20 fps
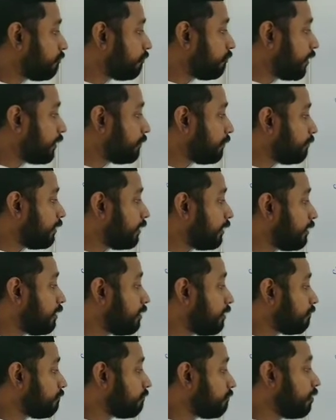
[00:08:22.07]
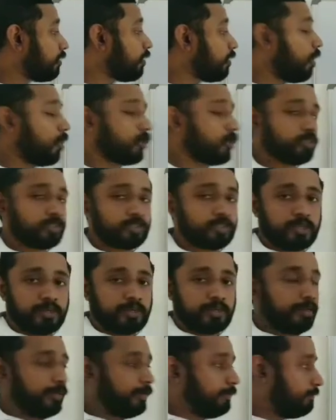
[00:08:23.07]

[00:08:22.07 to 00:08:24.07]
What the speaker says: 5 by 4 all square.